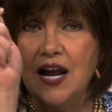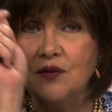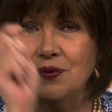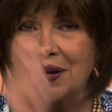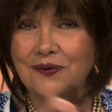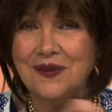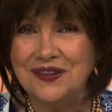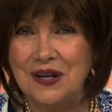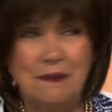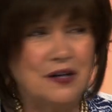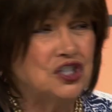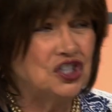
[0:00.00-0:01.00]
and run with
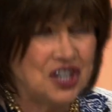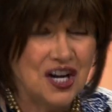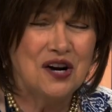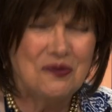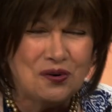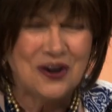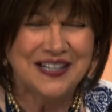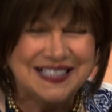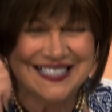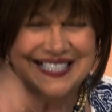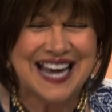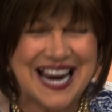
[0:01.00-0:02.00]
it. But she
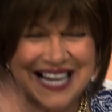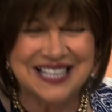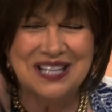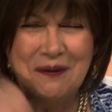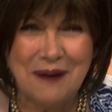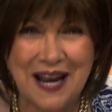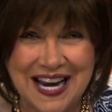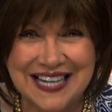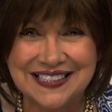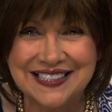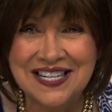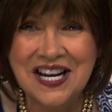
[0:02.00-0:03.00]
wouldn't take the
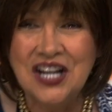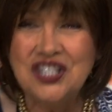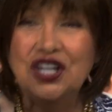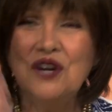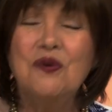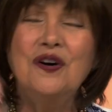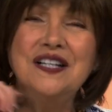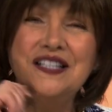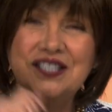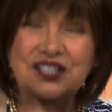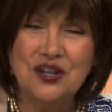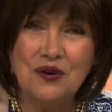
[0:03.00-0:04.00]
bait. She
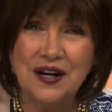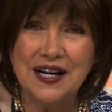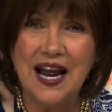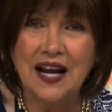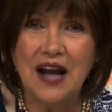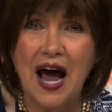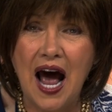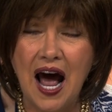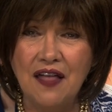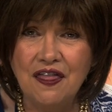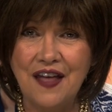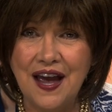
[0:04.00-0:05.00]
wouldn't do it. And
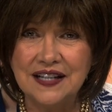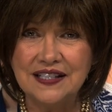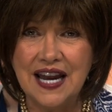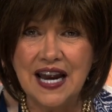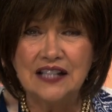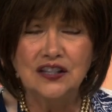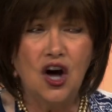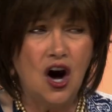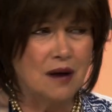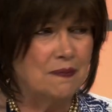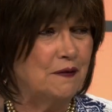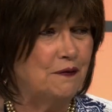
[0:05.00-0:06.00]
on that day,
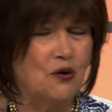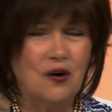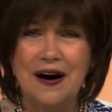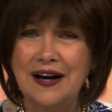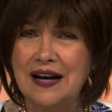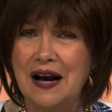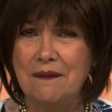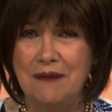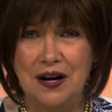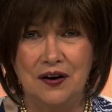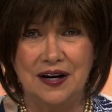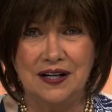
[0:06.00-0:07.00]
long before I got
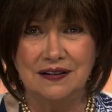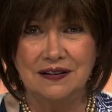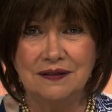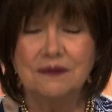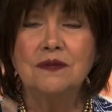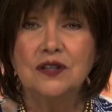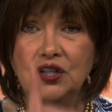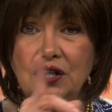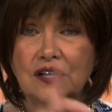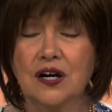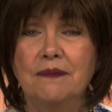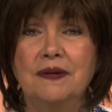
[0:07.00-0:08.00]
married, she
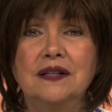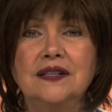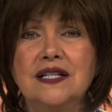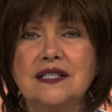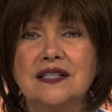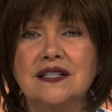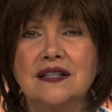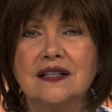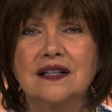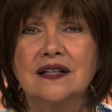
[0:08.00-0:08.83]
taught me a lesson.